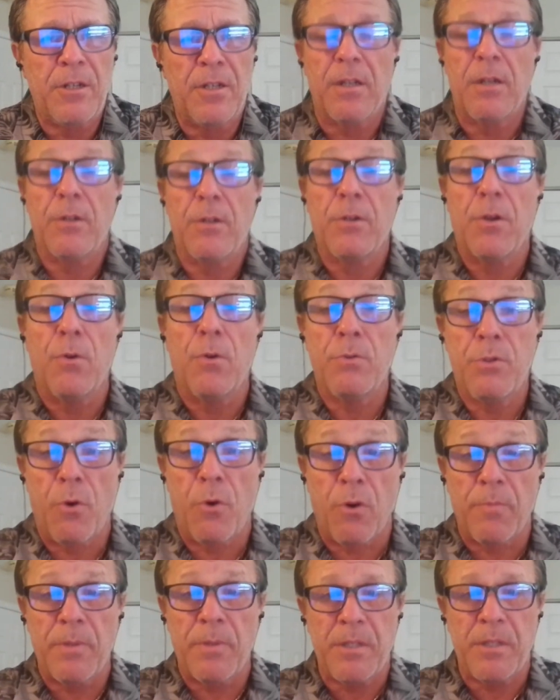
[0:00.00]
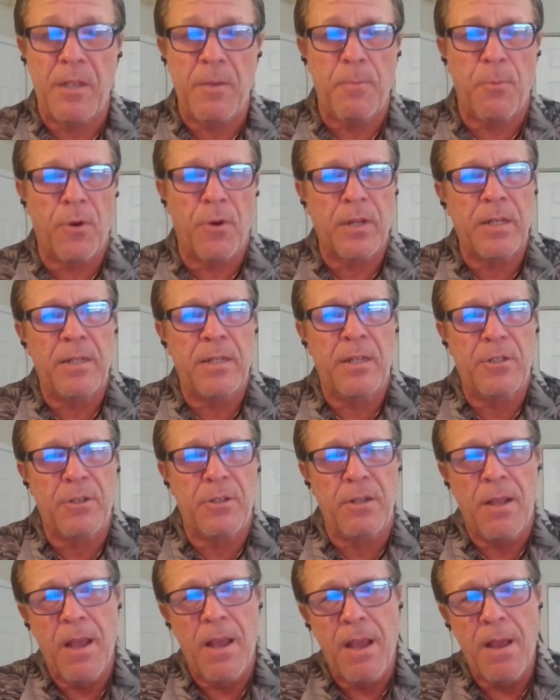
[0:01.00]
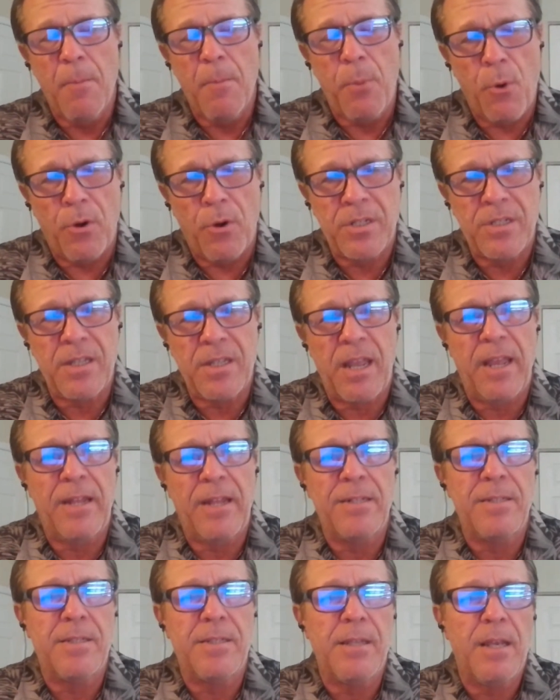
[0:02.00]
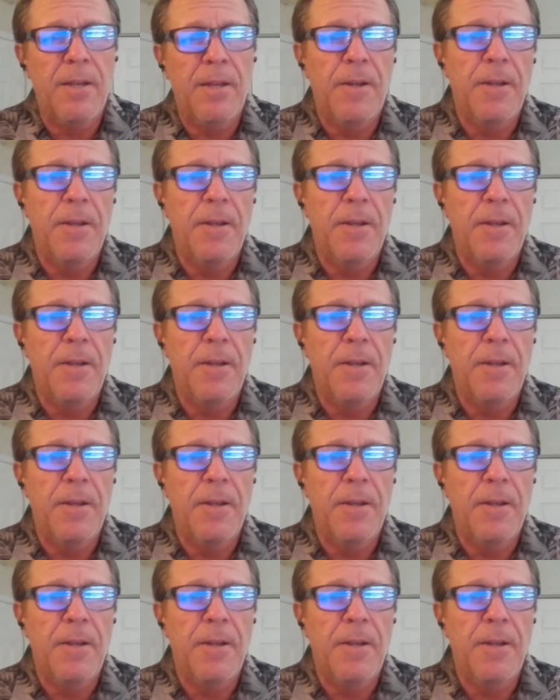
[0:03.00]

They're going to go dormancy in poor condition, poor stands.